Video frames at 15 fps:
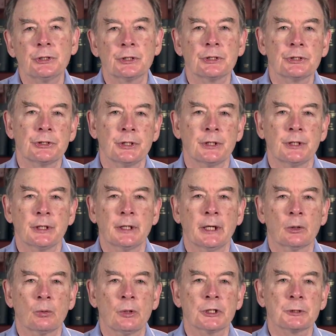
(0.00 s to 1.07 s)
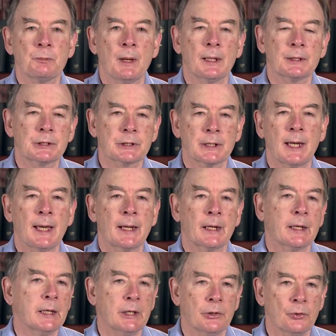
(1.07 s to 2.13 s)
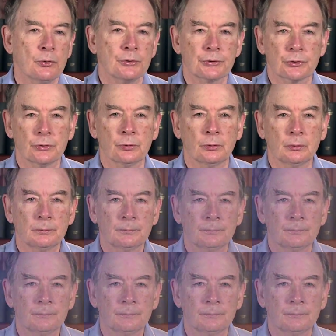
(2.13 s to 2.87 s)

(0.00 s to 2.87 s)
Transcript: to consider to get QuickSmart started in your school.